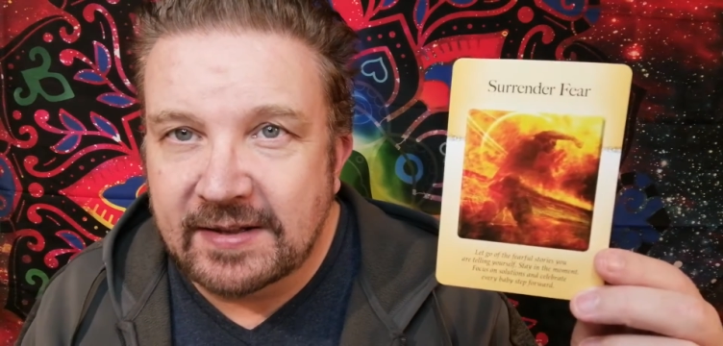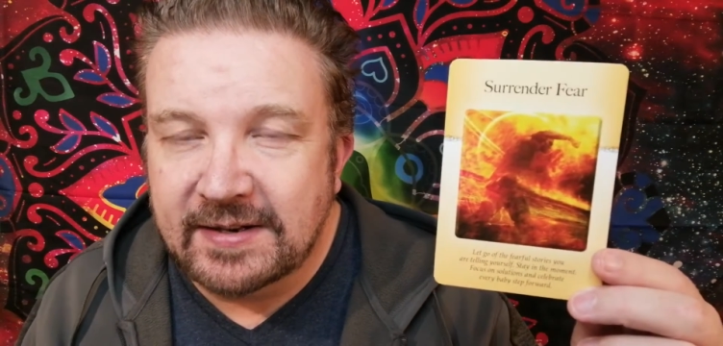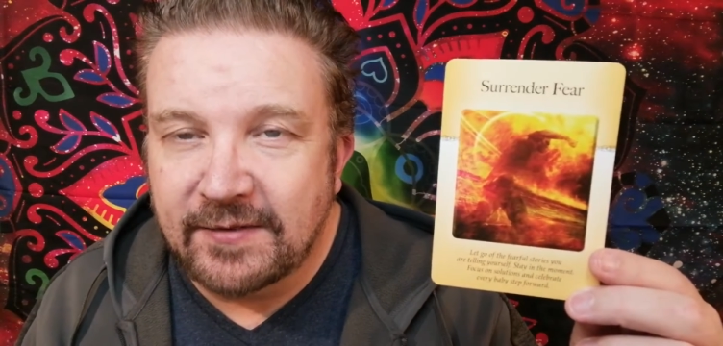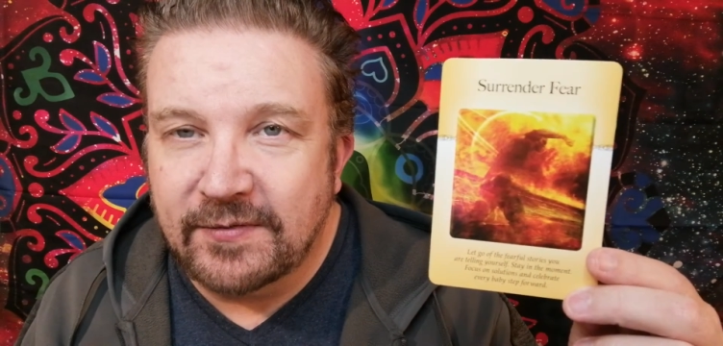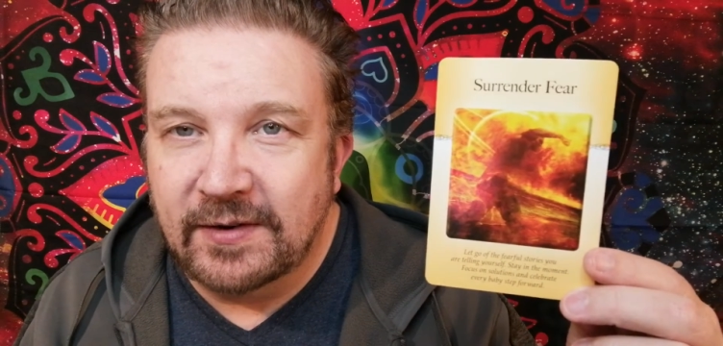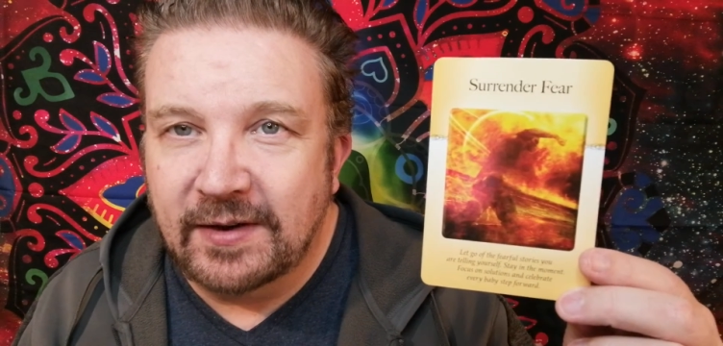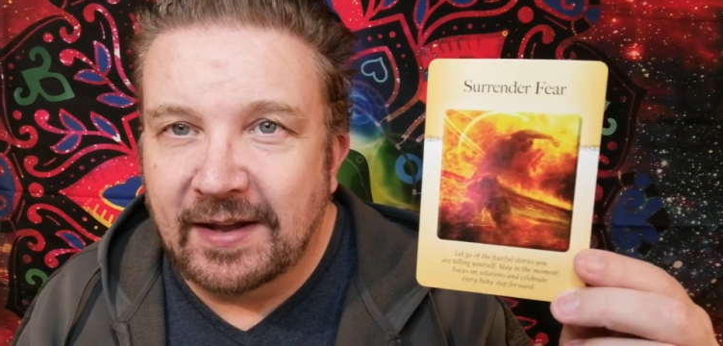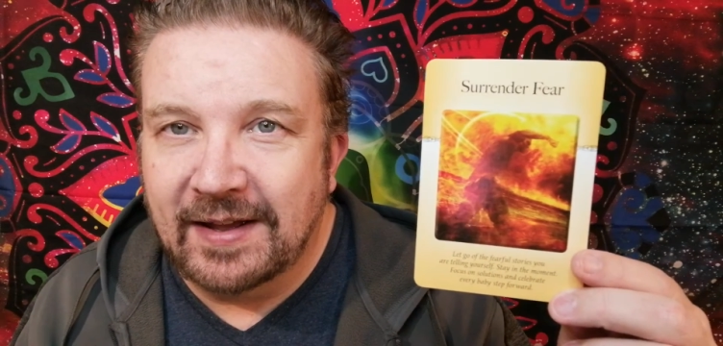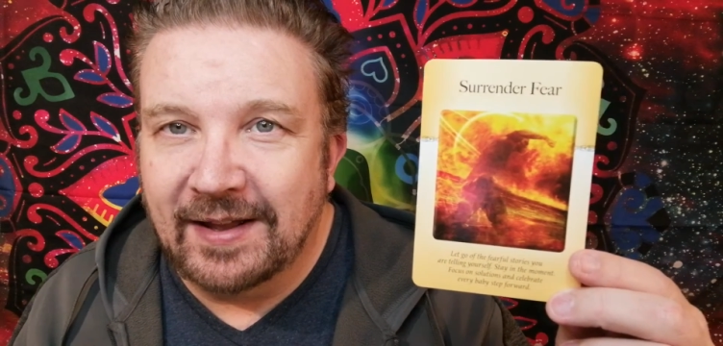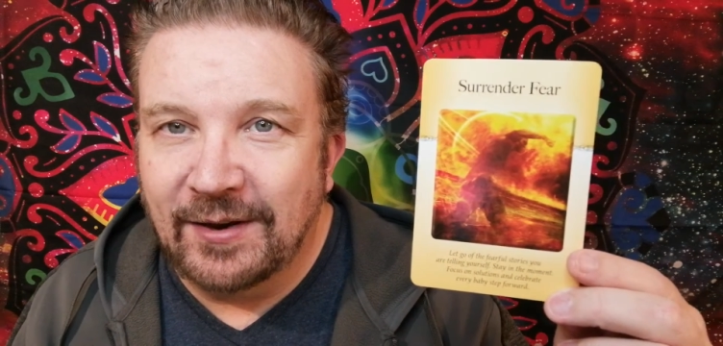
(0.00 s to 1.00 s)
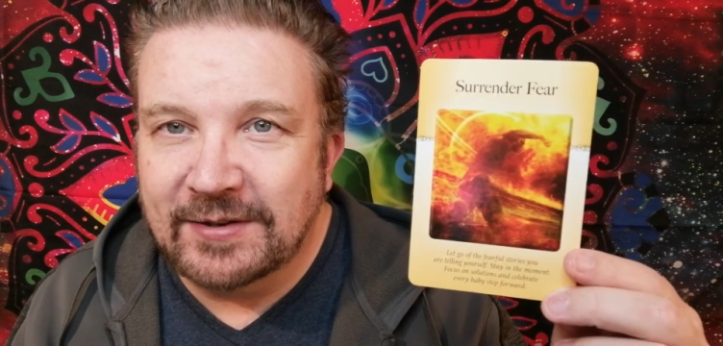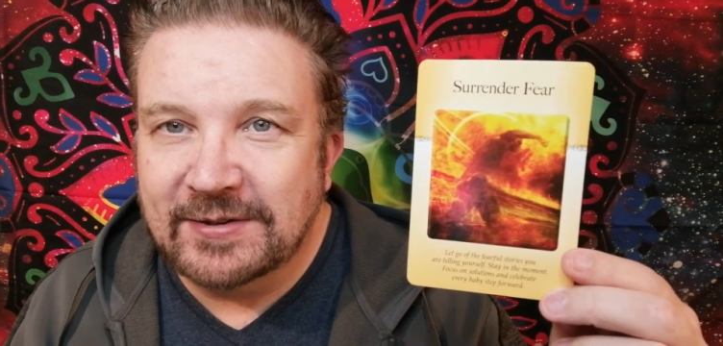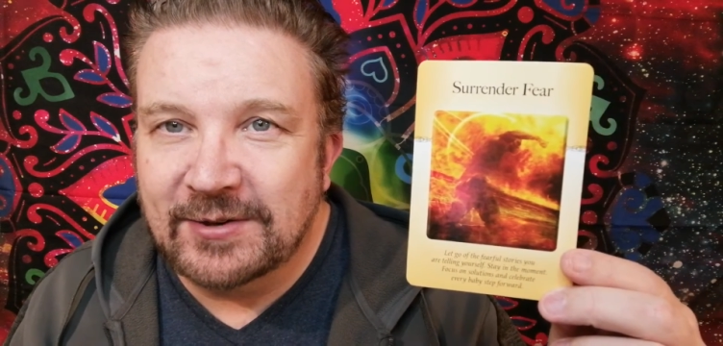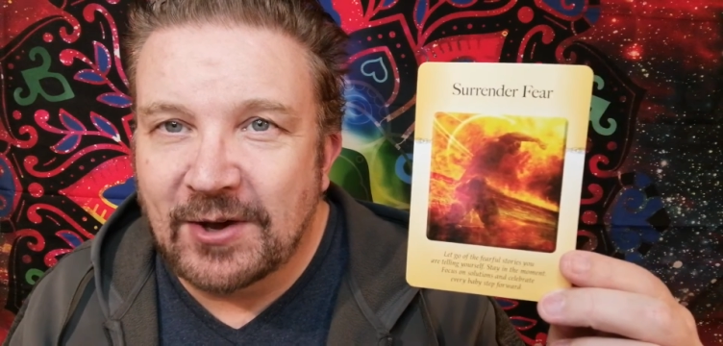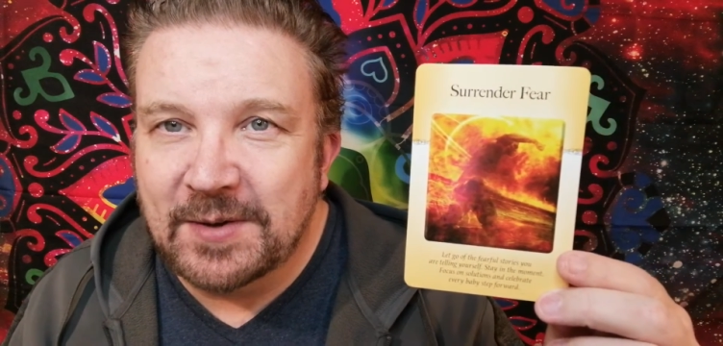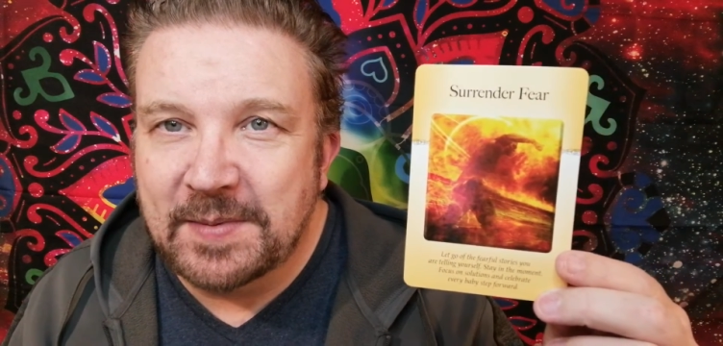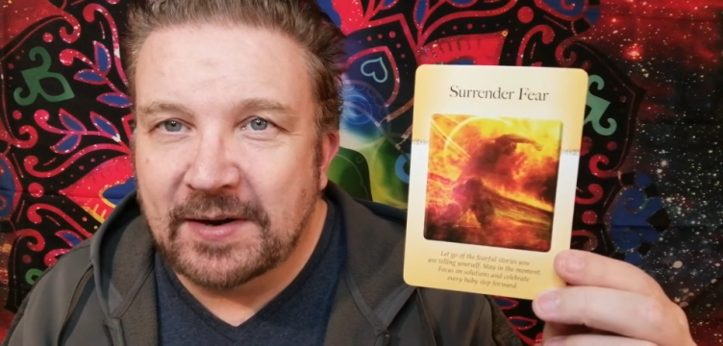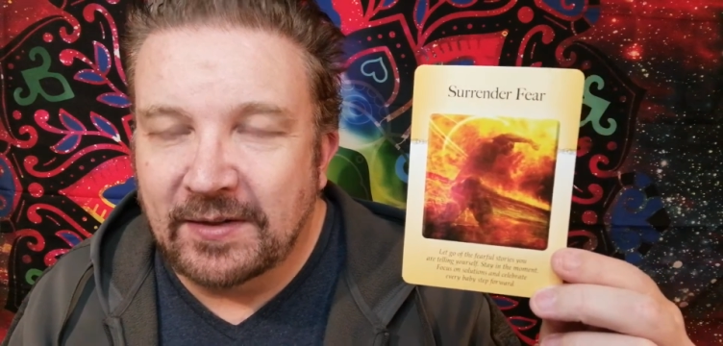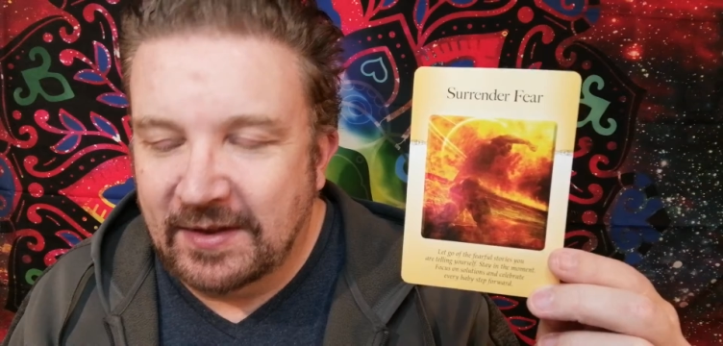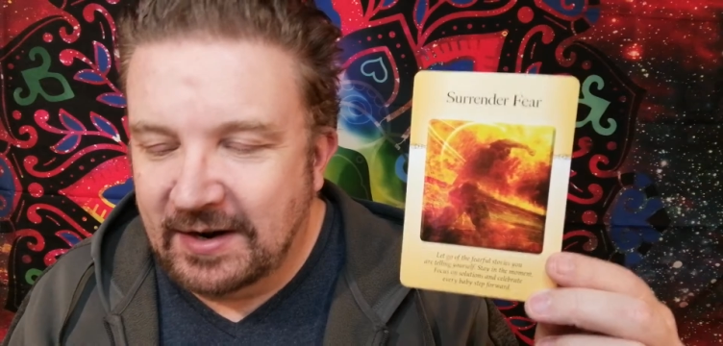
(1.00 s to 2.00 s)
It's definitely a lot to talk about
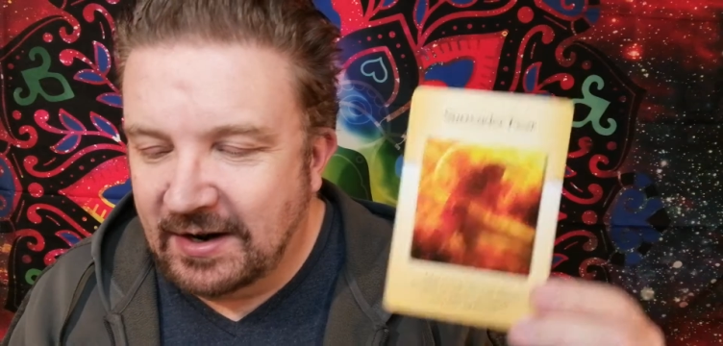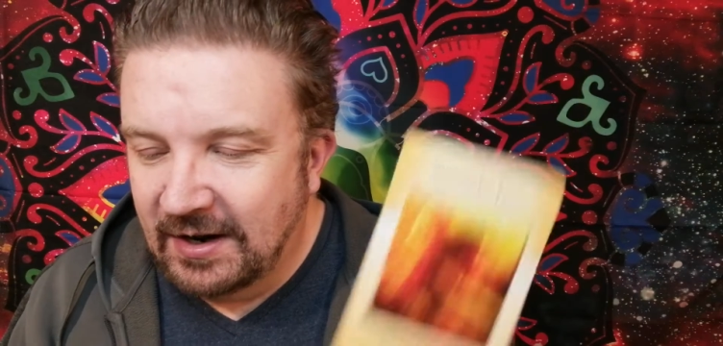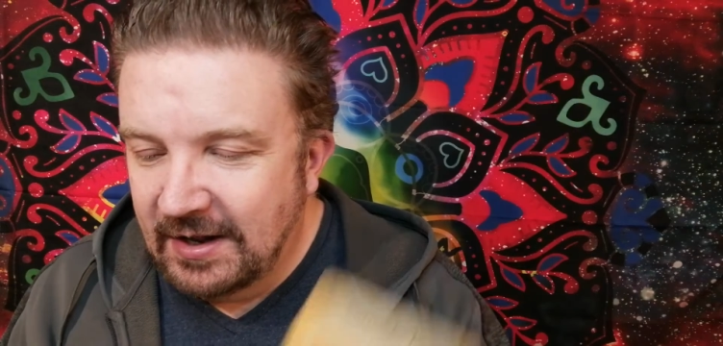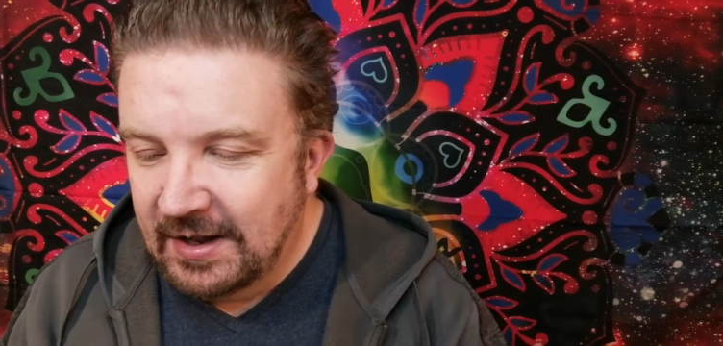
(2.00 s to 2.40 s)
on there,